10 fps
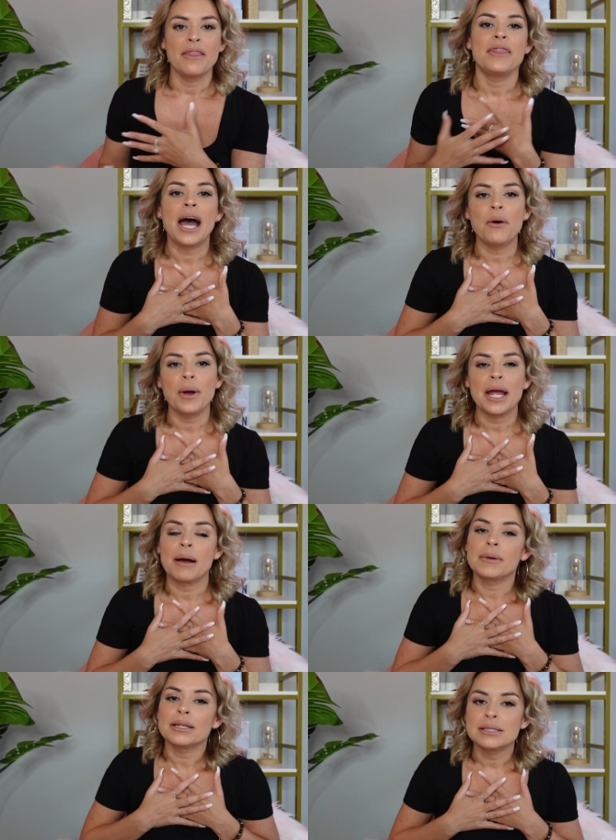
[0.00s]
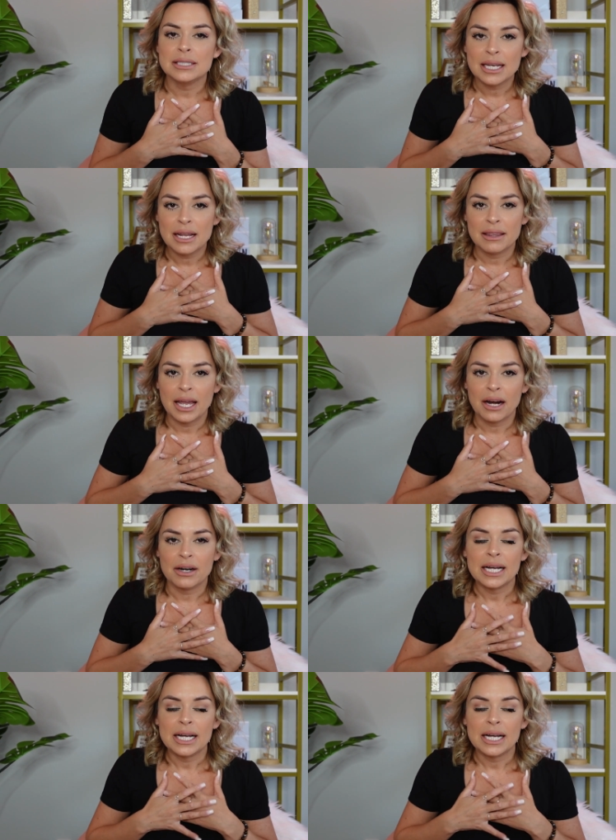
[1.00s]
That way I'm not sitting there